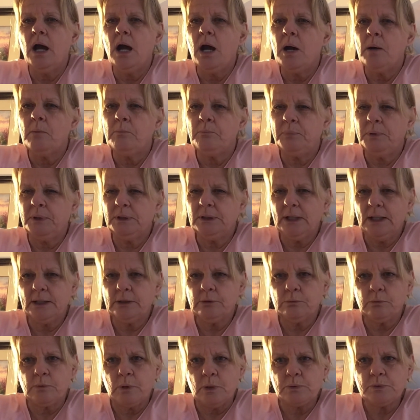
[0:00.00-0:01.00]

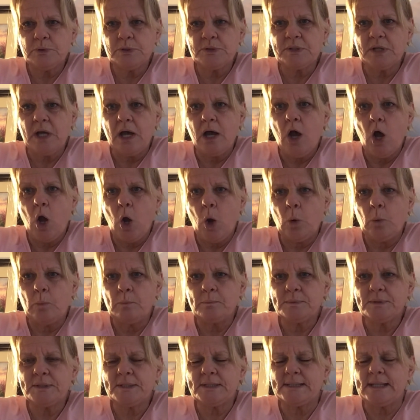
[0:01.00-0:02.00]
Paletta Rosa
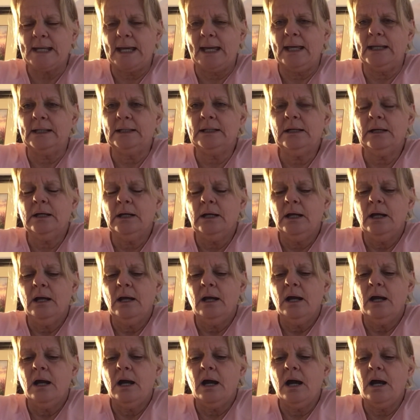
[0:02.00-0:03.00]
Homestead.
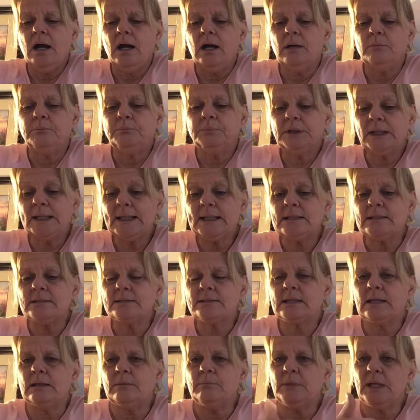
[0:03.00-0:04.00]
Please
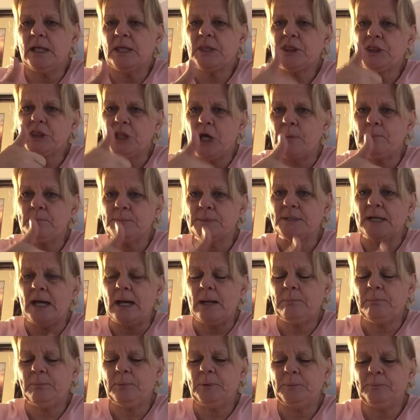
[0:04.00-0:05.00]
give me a thumbs
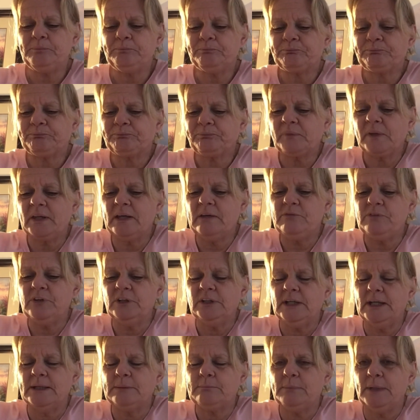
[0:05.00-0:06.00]
up if you
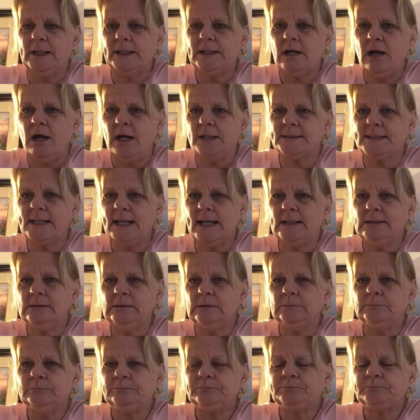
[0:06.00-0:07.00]
like my content.
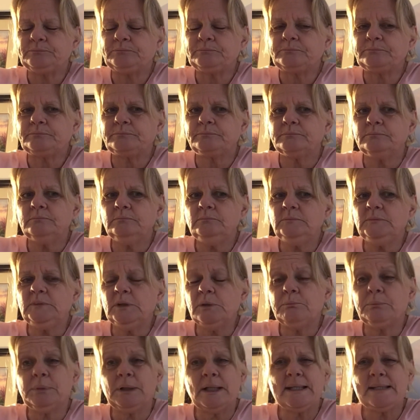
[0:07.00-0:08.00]

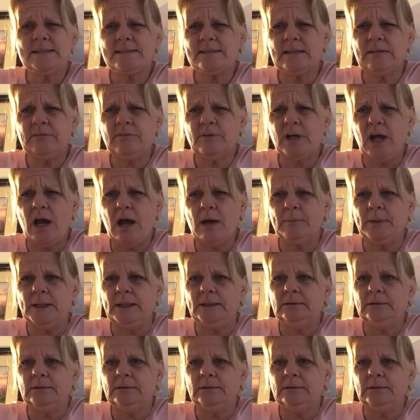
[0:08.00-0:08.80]
Please leave a comment.